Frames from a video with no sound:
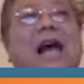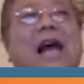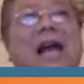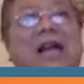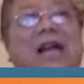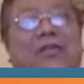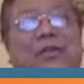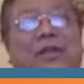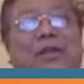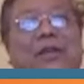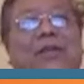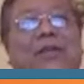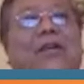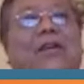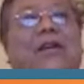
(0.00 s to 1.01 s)

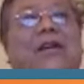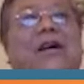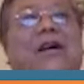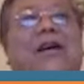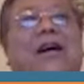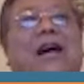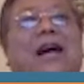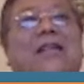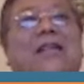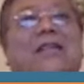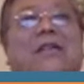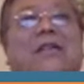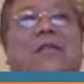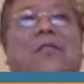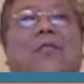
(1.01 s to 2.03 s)
actually has
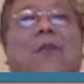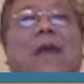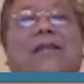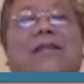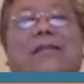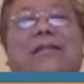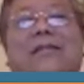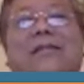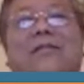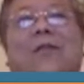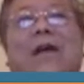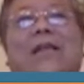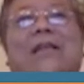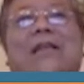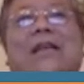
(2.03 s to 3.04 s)
a
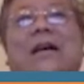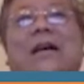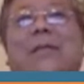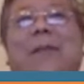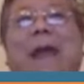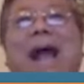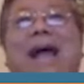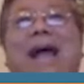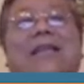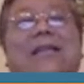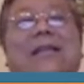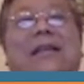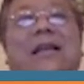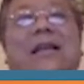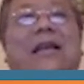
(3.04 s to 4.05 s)
widely
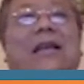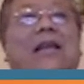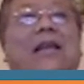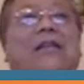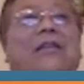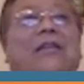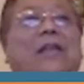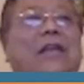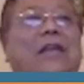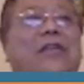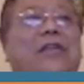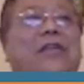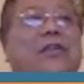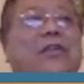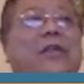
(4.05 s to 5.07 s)
patented
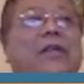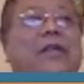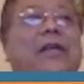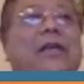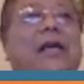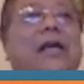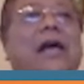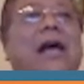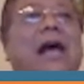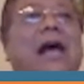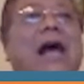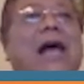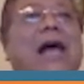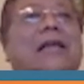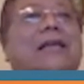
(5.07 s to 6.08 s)
internationally.
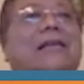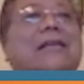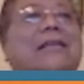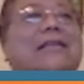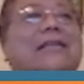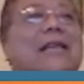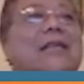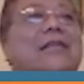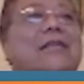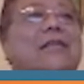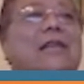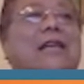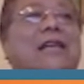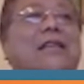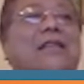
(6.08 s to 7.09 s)
And this
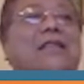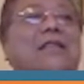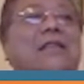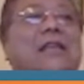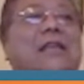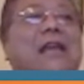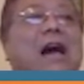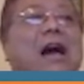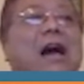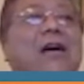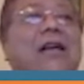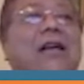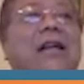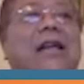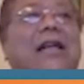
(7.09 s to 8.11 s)
is the
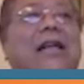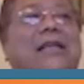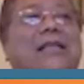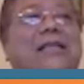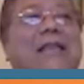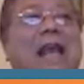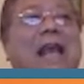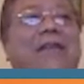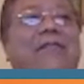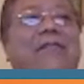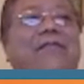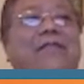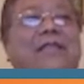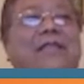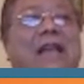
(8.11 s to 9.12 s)
only safe
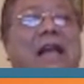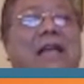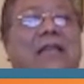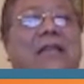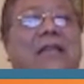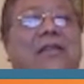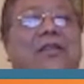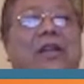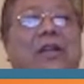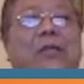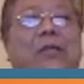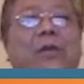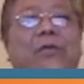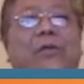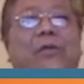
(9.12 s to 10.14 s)
second
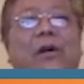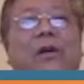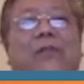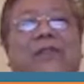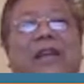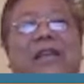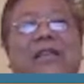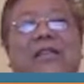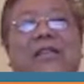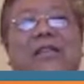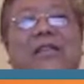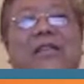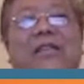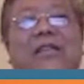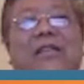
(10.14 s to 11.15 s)
generation of in
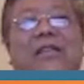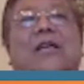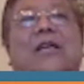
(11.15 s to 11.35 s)
situ